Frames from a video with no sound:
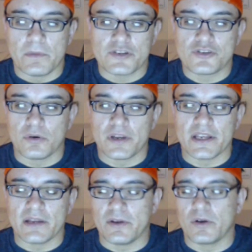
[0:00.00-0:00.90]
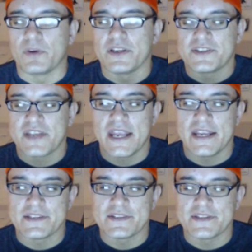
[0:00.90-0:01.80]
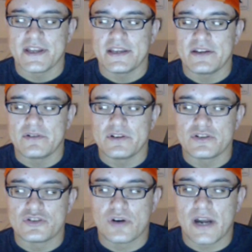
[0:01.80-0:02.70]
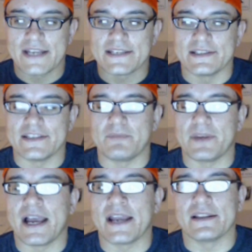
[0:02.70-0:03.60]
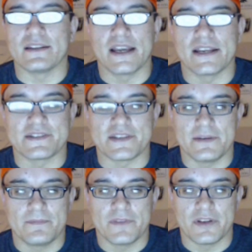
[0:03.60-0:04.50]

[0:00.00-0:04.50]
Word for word: So what he's saying is that he's trying to leave behind a legacy.